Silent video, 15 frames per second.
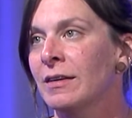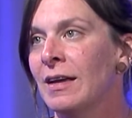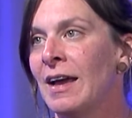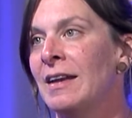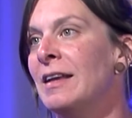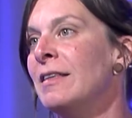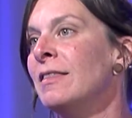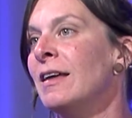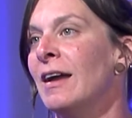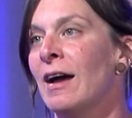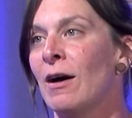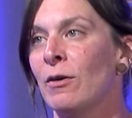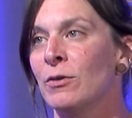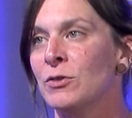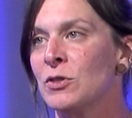anything
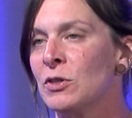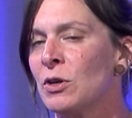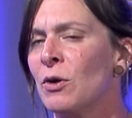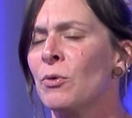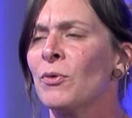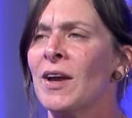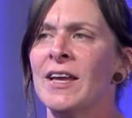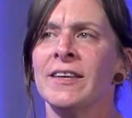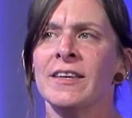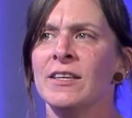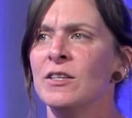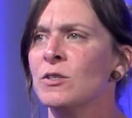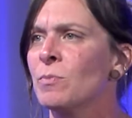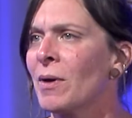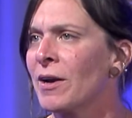else. You know,
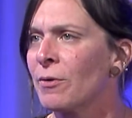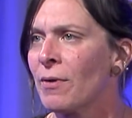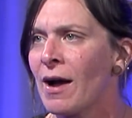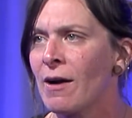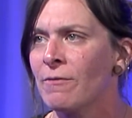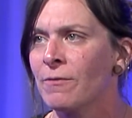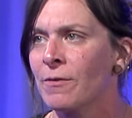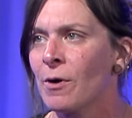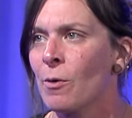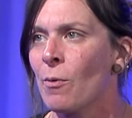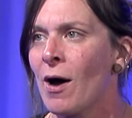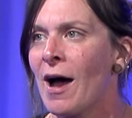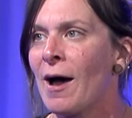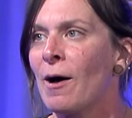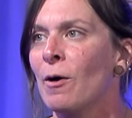Reiki's been around for a
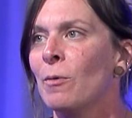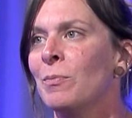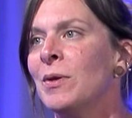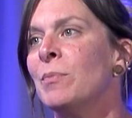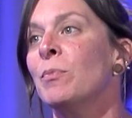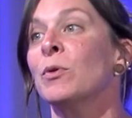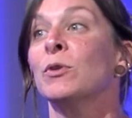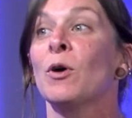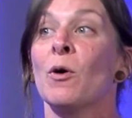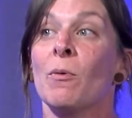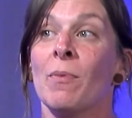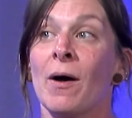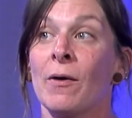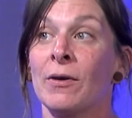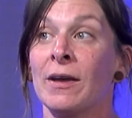while, people know
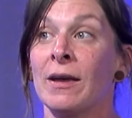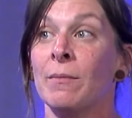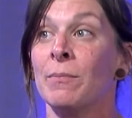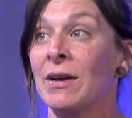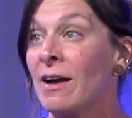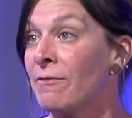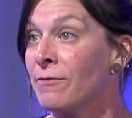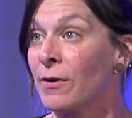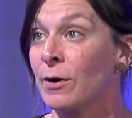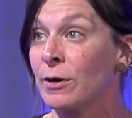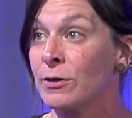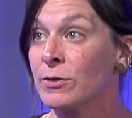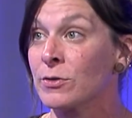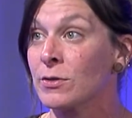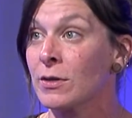about it, but at
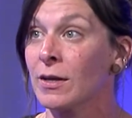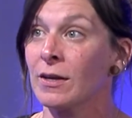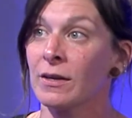first,